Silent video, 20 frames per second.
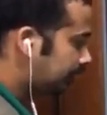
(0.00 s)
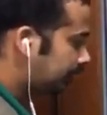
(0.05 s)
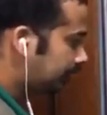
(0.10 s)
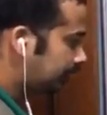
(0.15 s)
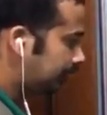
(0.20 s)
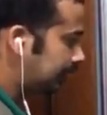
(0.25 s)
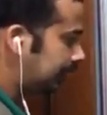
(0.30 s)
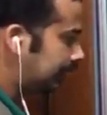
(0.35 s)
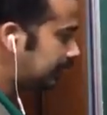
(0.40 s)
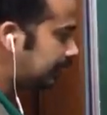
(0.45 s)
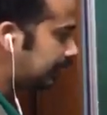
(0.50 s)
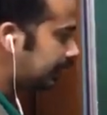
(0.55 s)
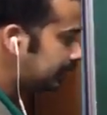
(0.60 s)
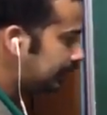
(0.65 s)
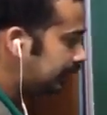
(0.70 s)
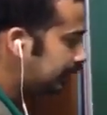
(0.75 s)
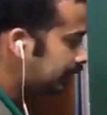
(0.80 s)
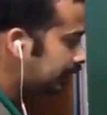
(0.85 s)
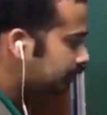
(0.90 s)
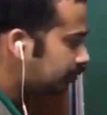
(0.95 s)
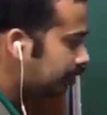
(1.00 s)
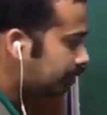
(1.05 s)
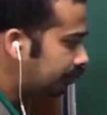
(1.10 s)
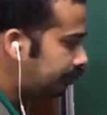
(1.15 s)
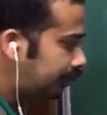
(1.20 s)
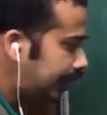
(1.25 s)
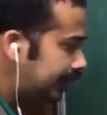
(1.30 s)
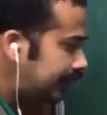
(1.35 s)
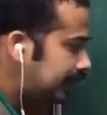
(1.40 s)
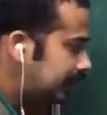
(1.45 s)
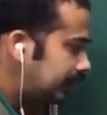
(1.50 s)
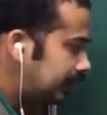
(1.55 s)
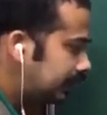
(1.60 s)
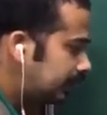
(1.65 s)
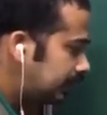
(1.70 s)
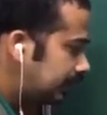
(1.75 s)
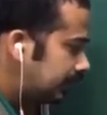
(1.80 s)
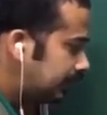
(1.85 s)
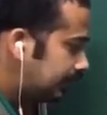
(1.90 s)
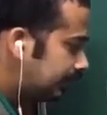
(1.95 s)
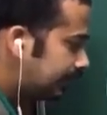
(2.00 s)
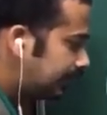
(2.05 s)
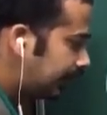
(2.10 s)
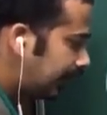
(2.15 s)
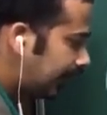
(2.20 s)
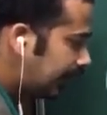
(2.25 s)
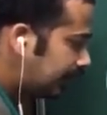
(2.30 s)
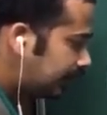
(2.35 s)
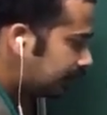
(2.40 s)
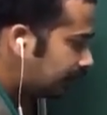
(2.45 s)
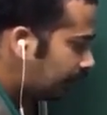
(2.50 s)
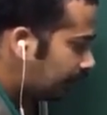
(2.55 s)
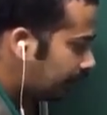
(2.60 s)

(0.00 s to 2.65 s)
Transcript: it has got many states